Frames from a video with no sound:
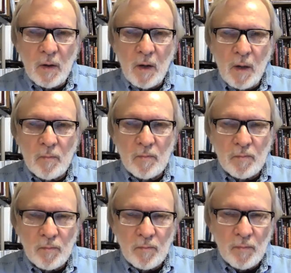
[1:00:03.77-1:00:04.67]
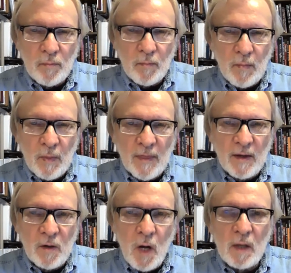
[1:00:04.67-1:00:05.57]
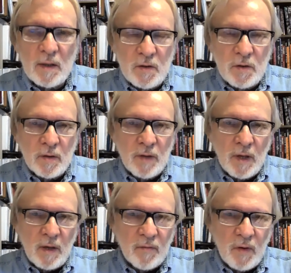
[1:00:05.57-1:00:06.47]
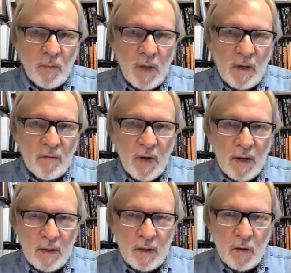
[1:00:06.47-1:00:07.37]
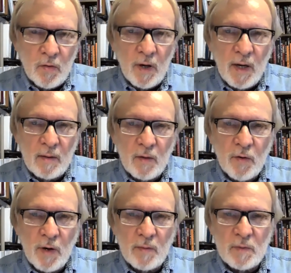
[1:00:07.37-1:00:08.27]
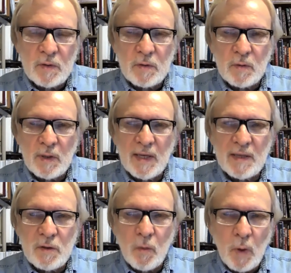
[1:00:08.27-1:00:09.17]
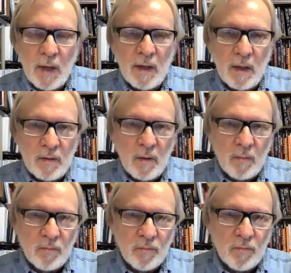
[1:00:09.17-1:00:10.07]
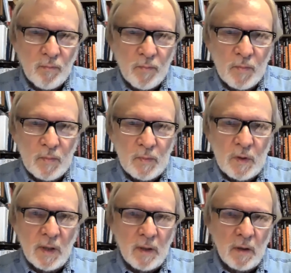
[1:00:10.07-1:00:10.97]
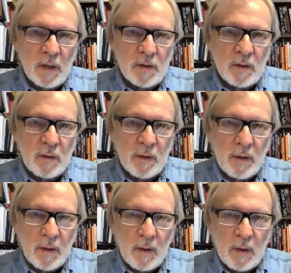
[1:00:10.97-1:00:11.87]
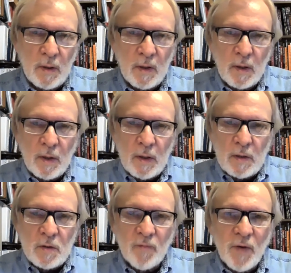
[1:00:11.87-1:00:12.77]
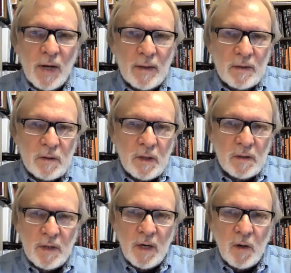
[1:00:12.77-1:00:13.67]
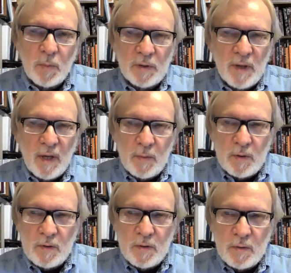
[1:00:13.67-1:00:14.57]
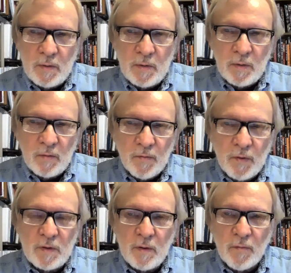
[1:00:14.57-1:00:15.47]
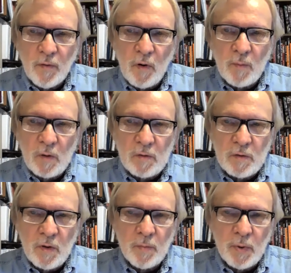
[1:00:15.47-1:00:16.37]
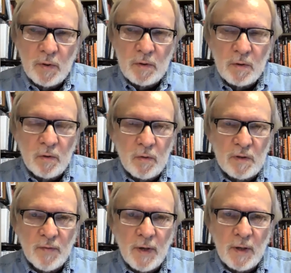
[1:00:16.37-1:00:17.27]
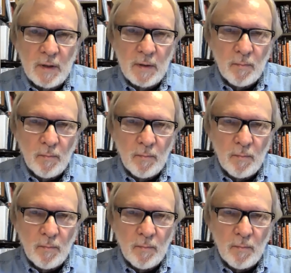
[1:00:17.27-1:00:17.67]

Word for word: um, the knowledge that they have committed violent cri- crimes eats away at them psychologically. So violence does terrible damage, first and foremost, to the person who is violent.